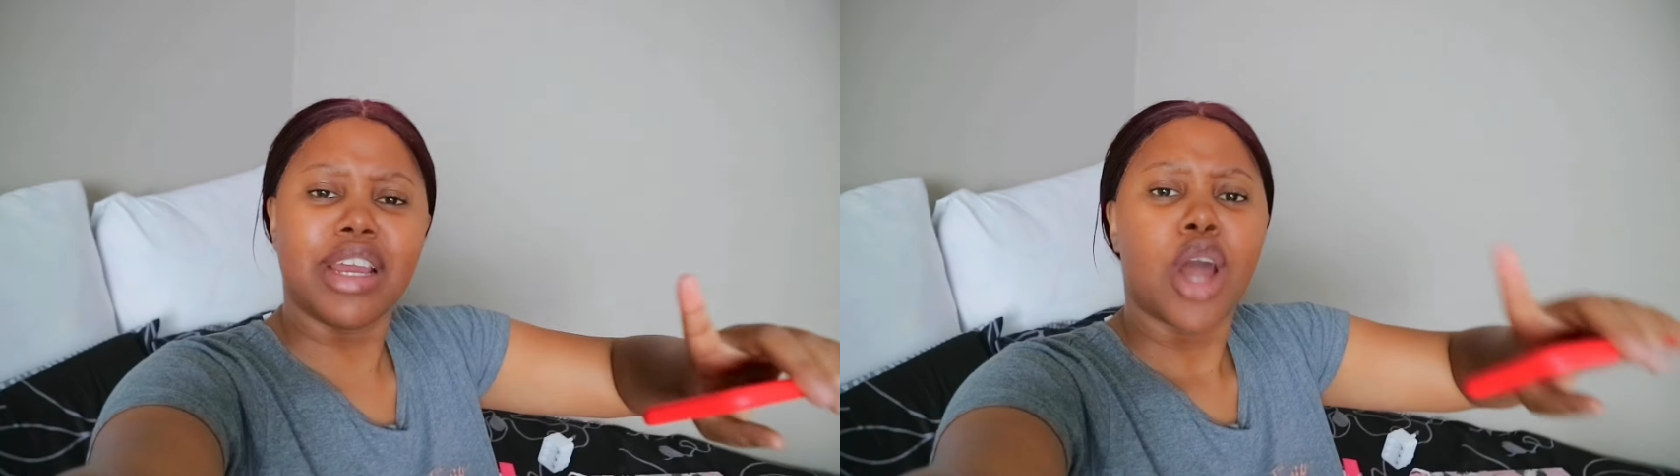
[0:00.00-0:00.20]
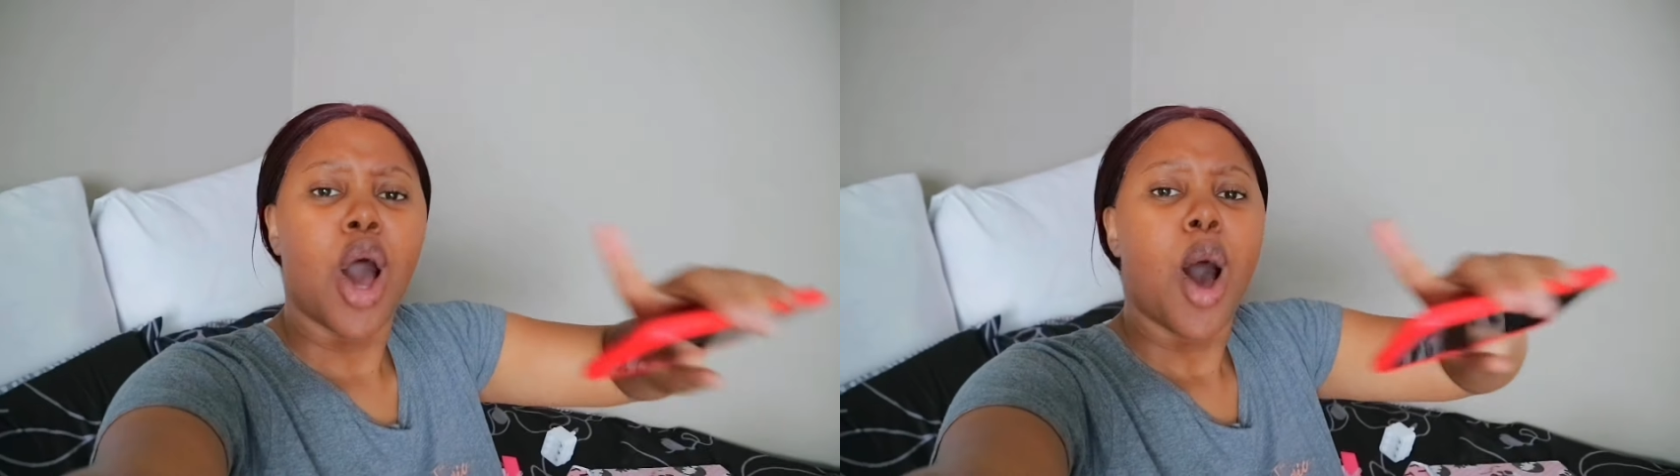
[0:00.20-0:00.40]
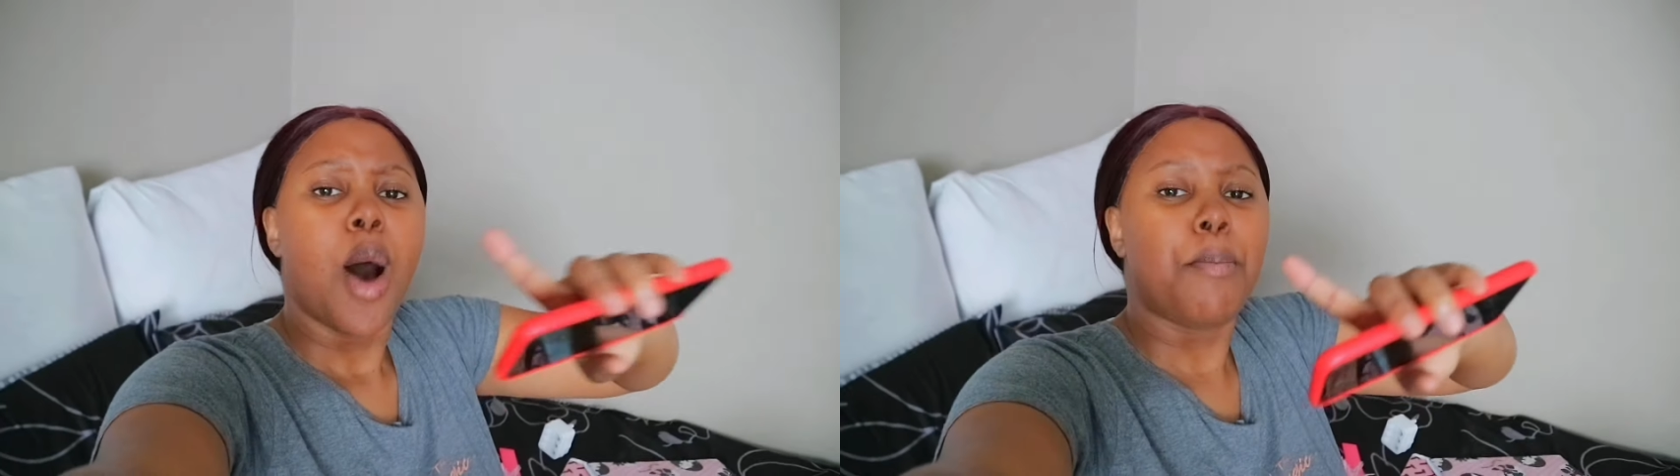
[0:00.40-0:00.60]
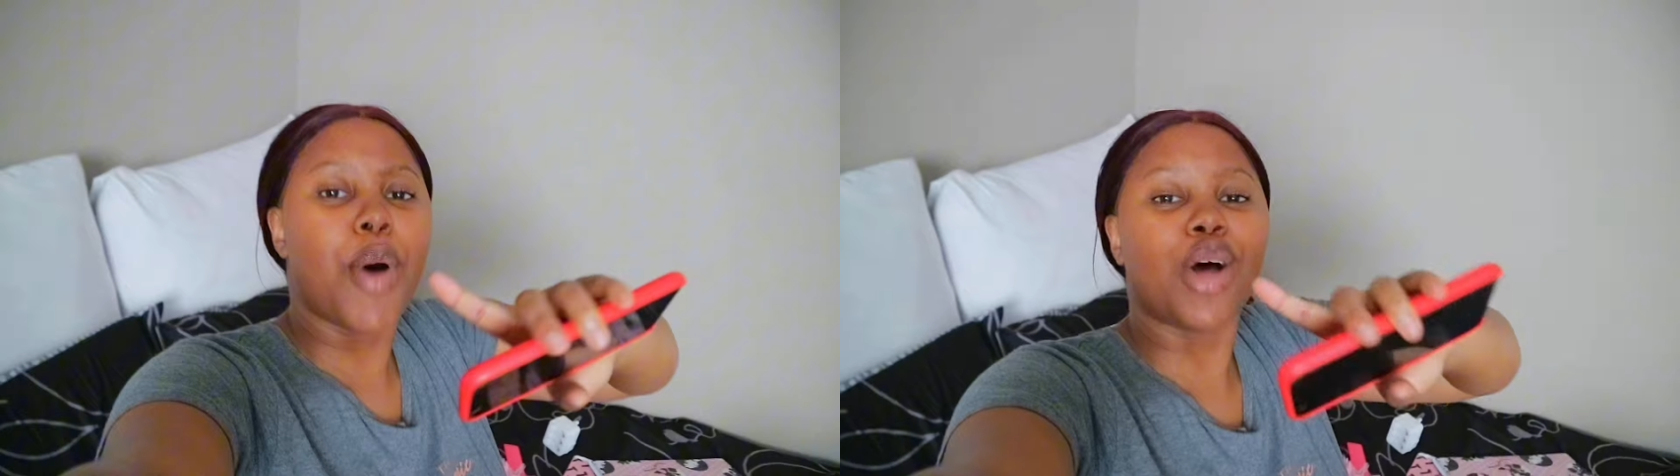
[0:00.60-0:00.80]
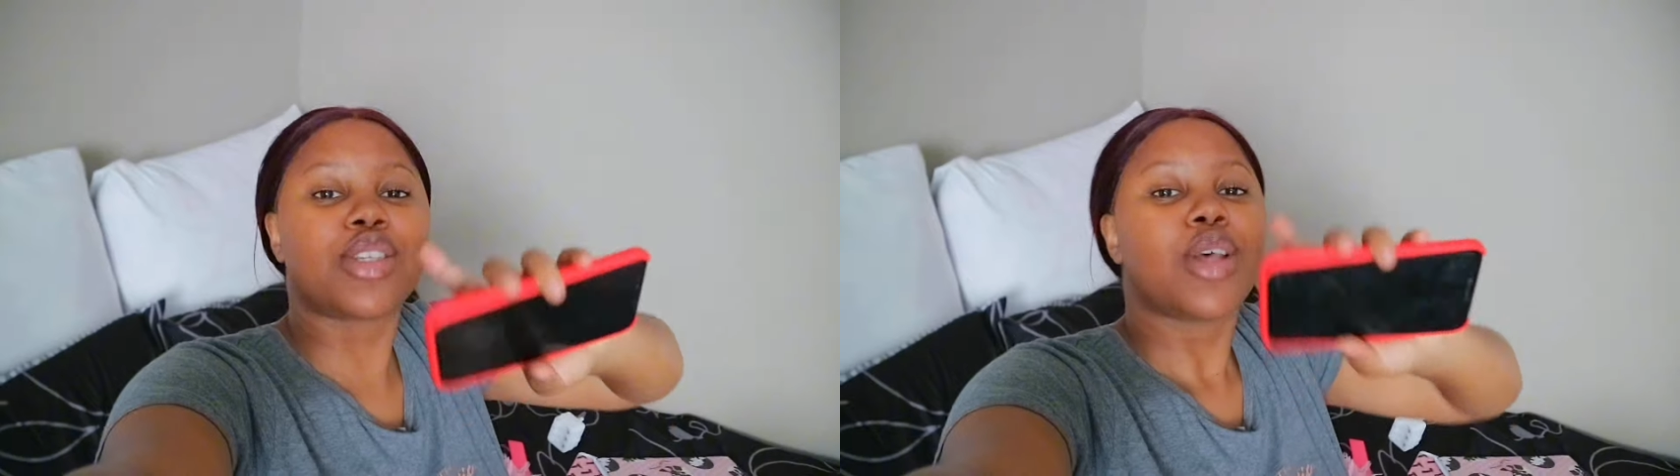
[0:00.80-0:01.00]
been
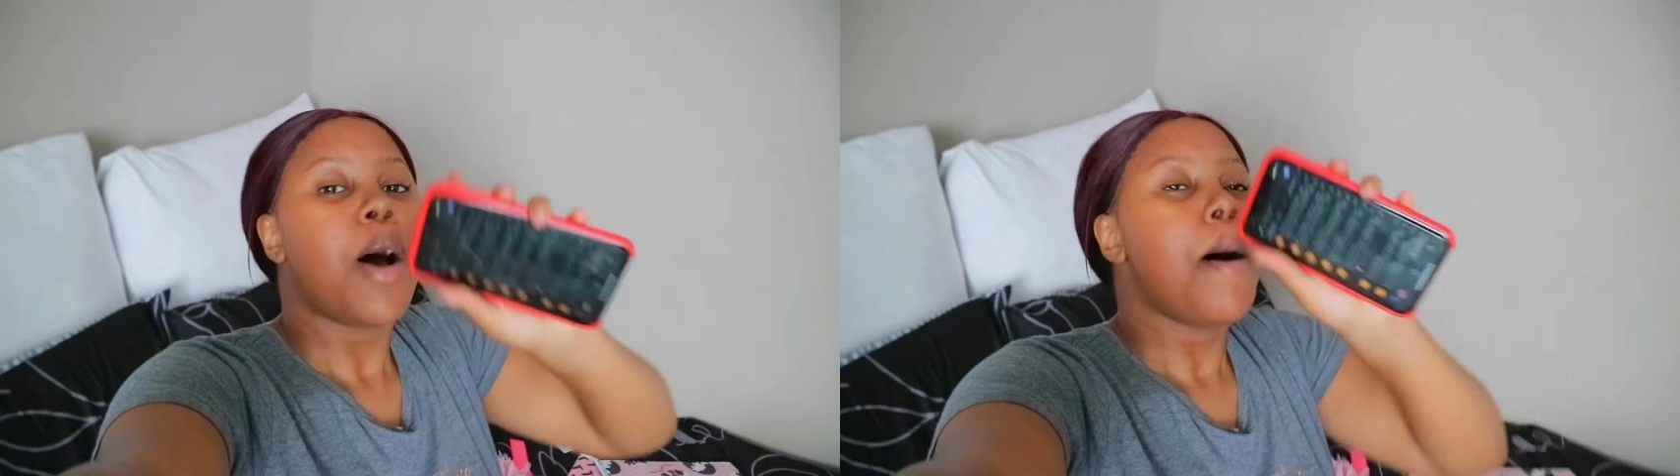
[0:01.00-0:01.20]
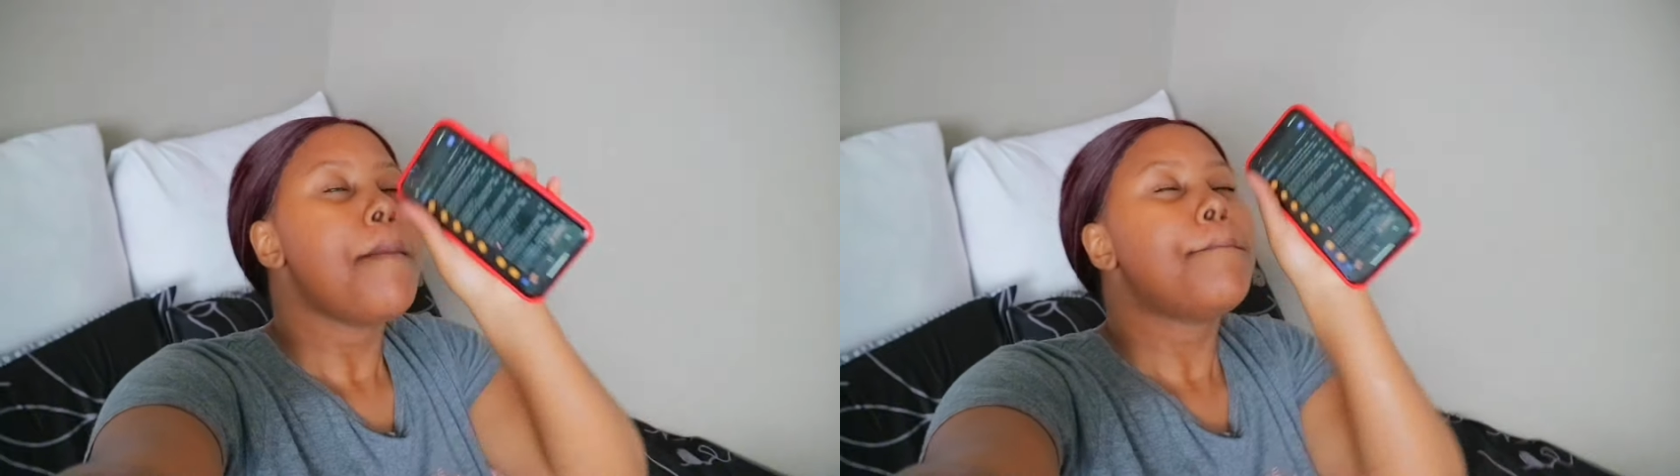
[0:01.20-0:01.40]
postponed